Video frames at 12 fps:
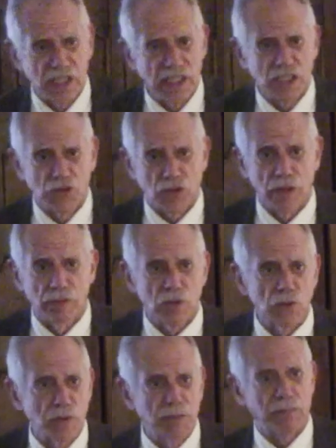any
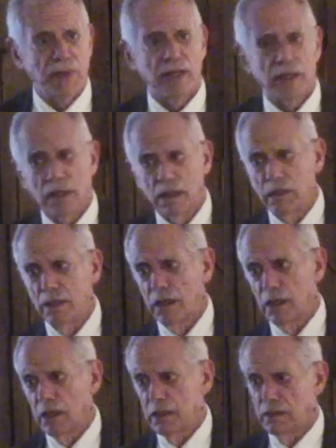trouble. We pay our,
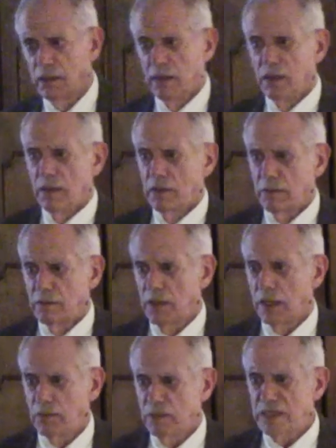our
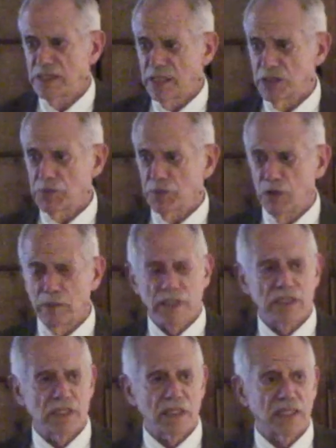uh, residence
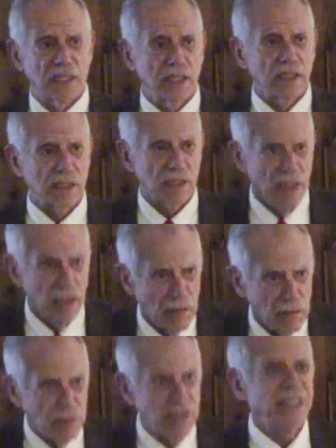permits and things.
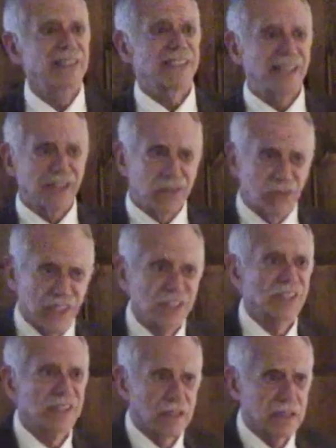Please tell the
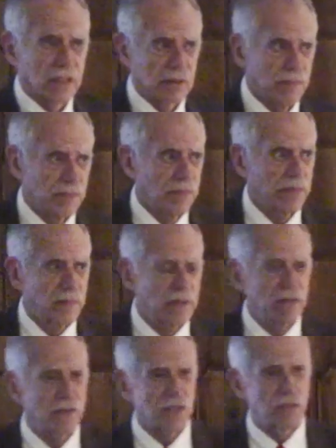Russians to
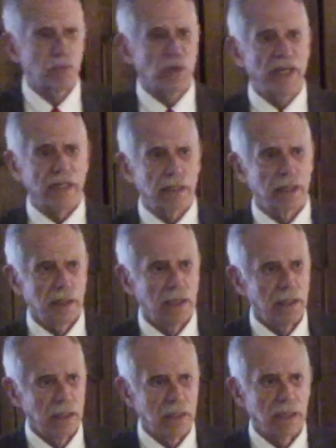give us a break.
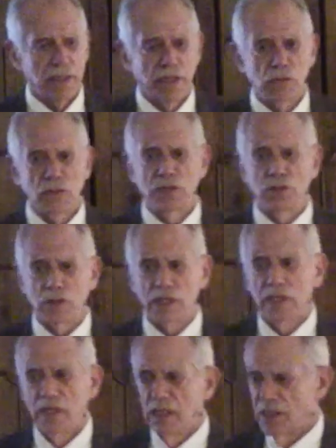And they would do it.
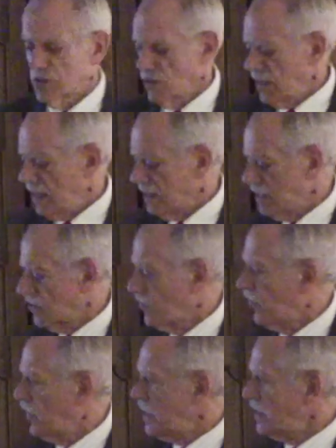So they had this
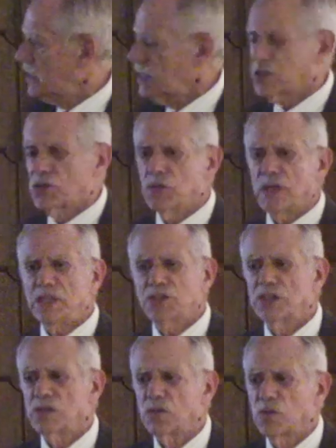funny
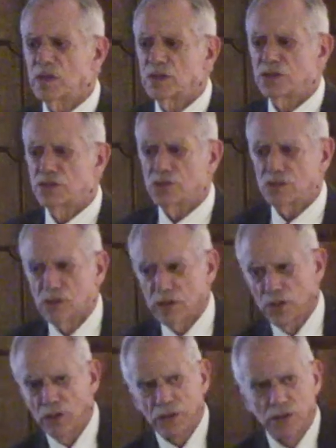situation where the Jews
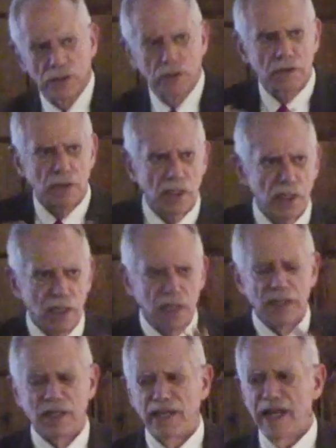learned to
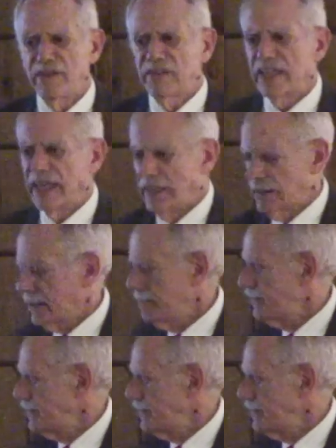navigate